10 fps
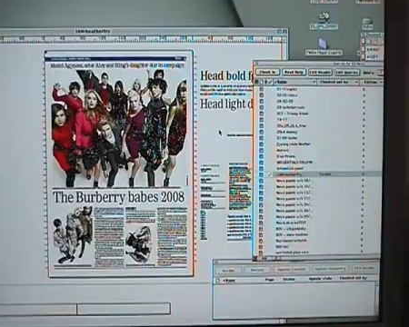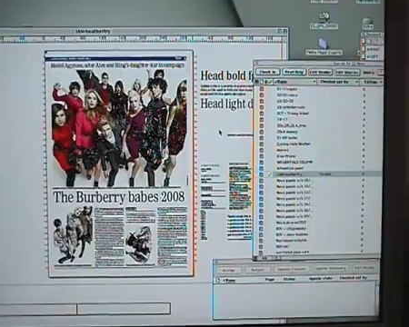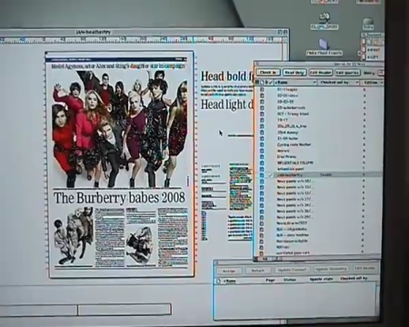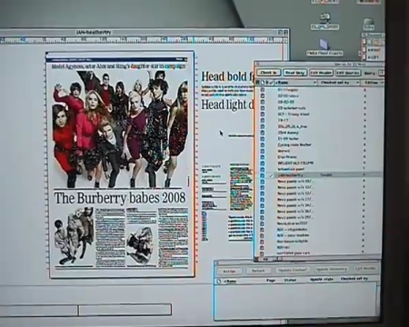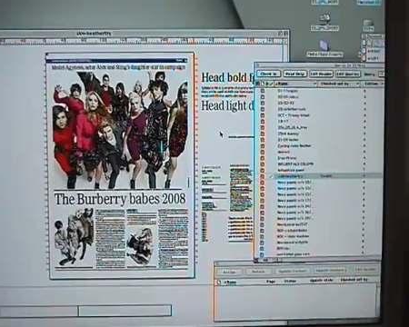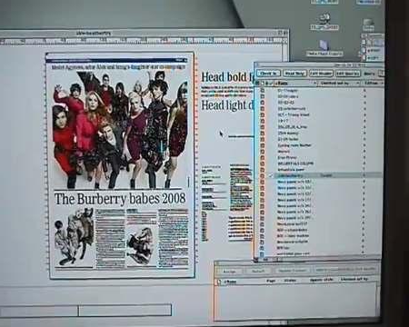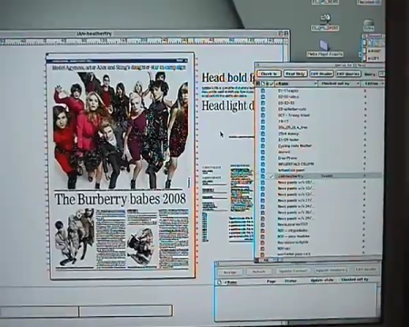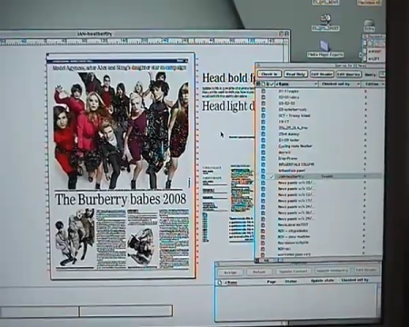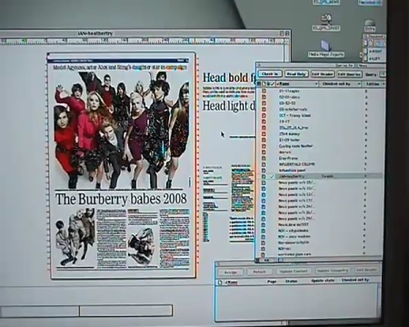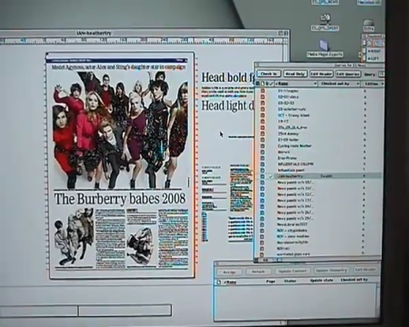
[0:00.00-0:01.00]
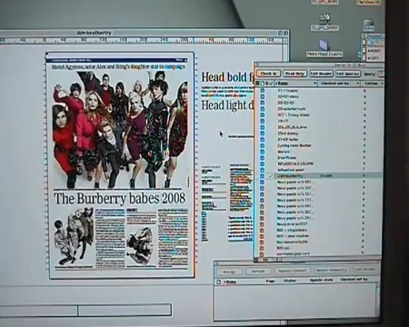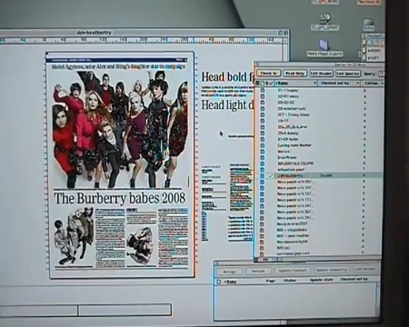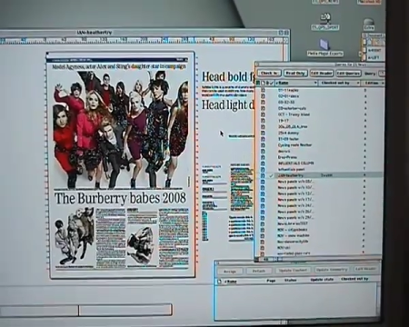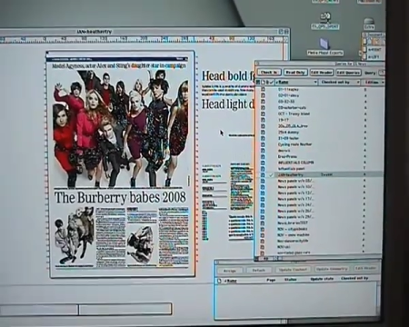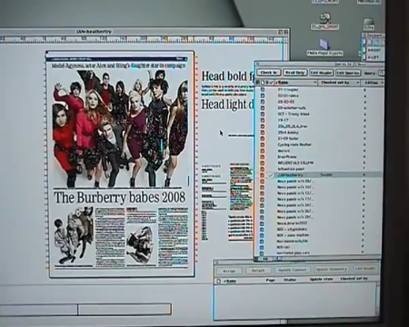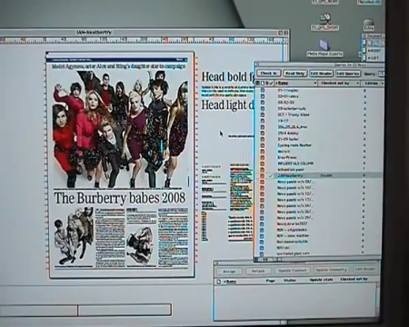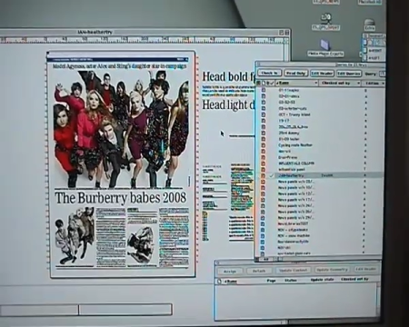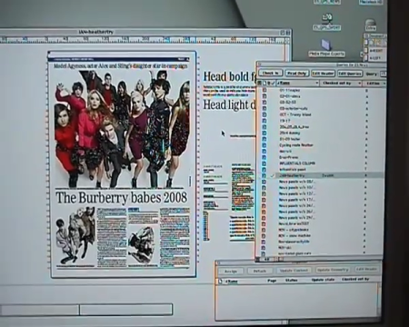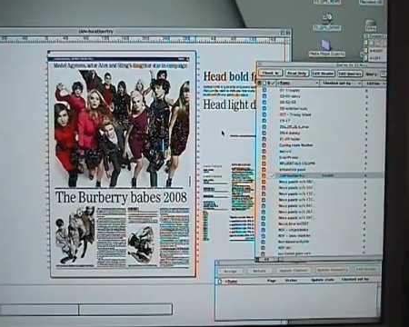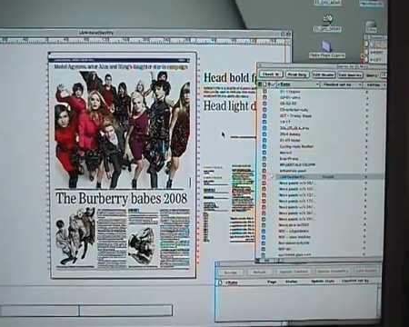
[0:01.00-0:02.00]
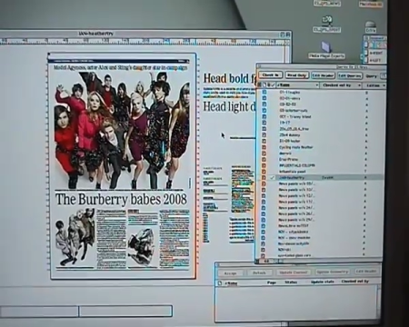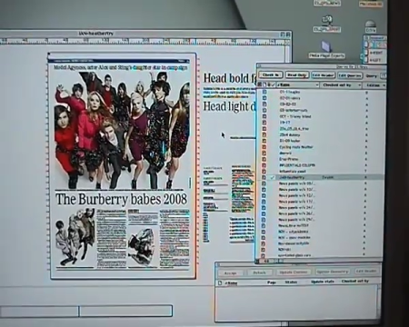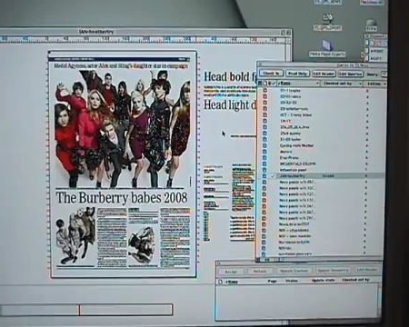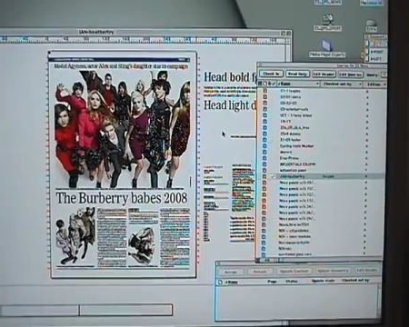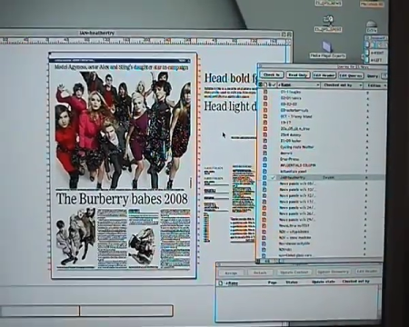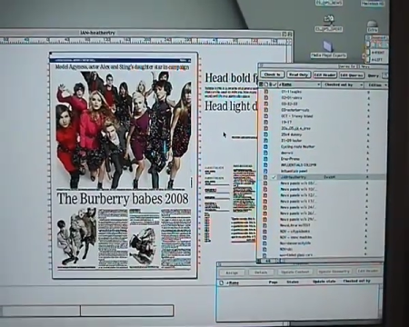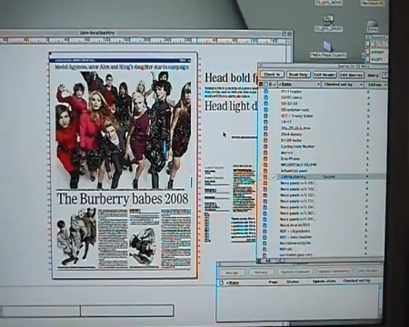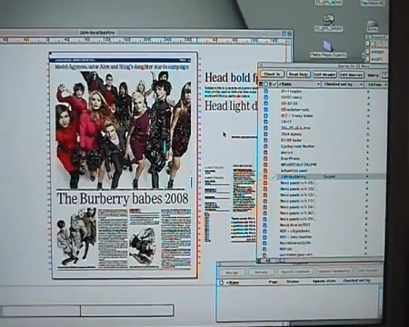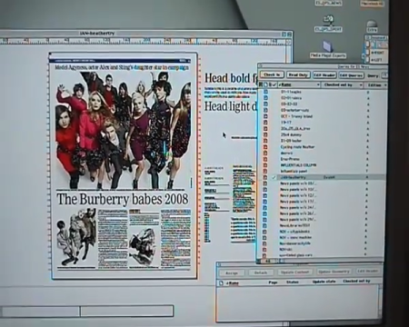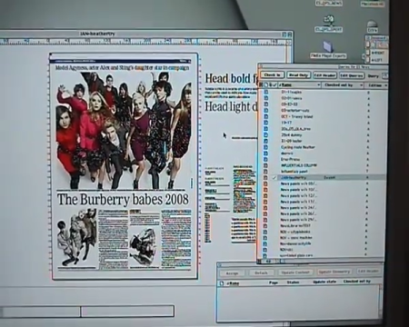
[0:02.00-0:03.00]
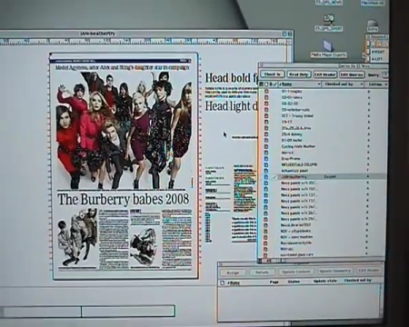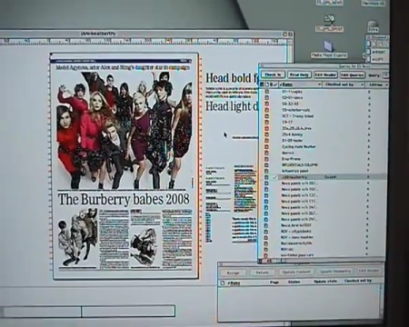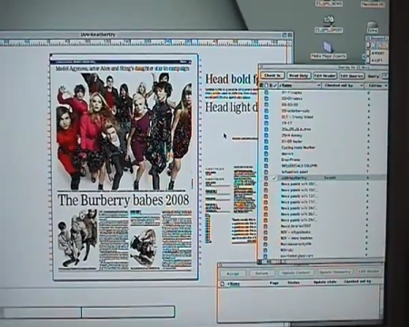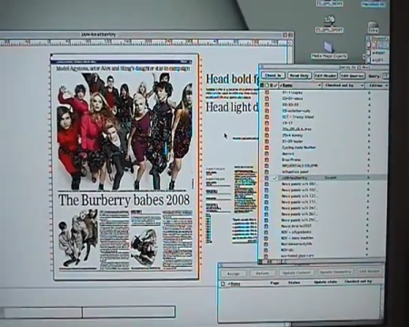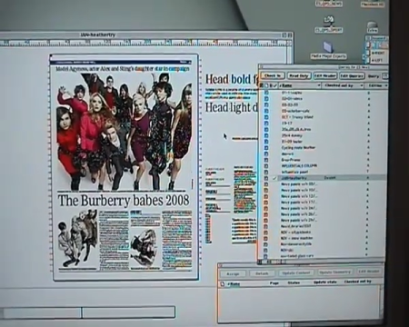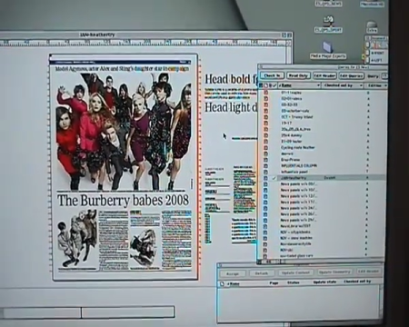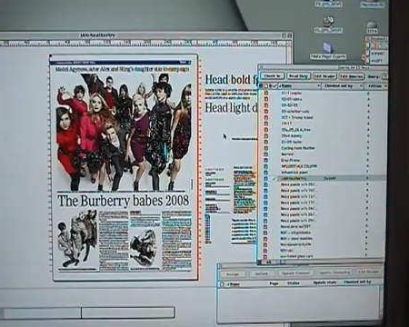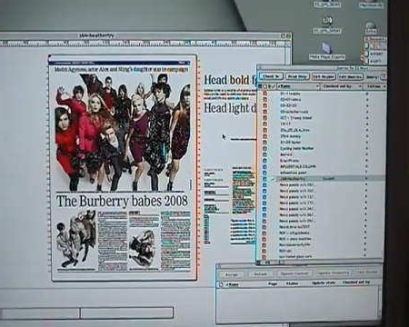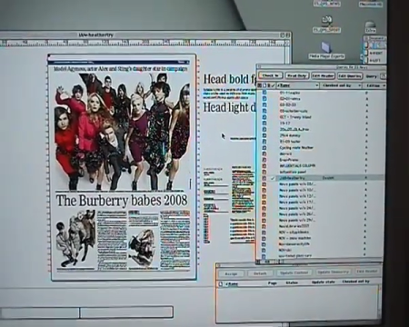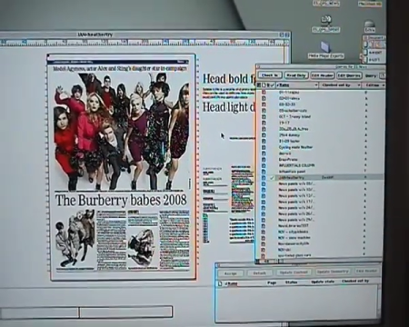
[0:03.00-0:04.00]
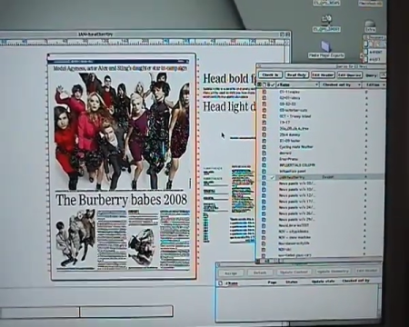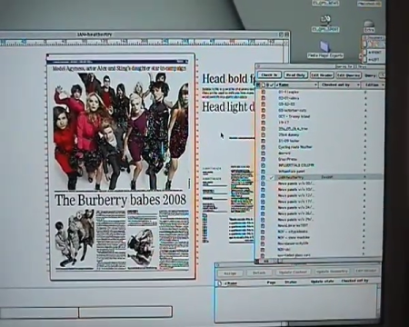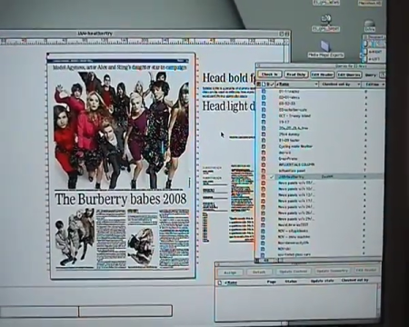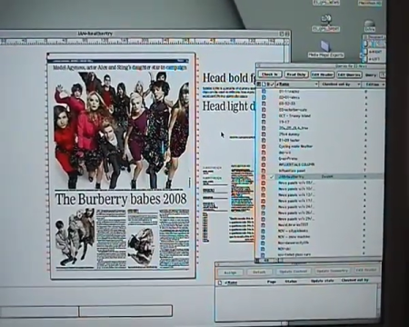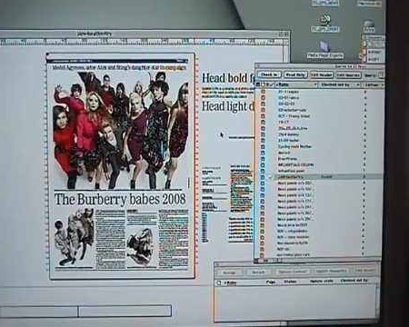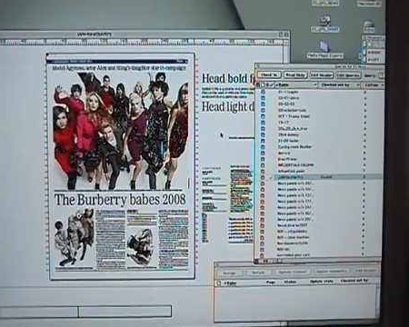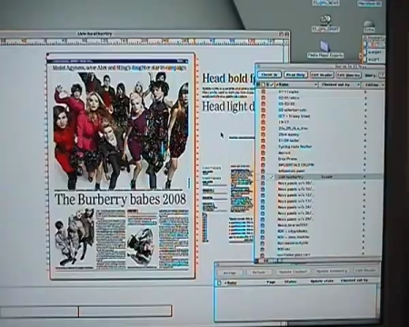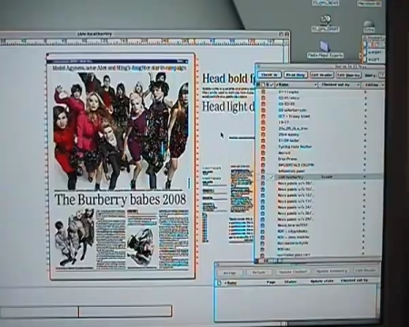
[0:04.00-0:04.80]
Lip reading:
No face is visible, so there are no lips to read.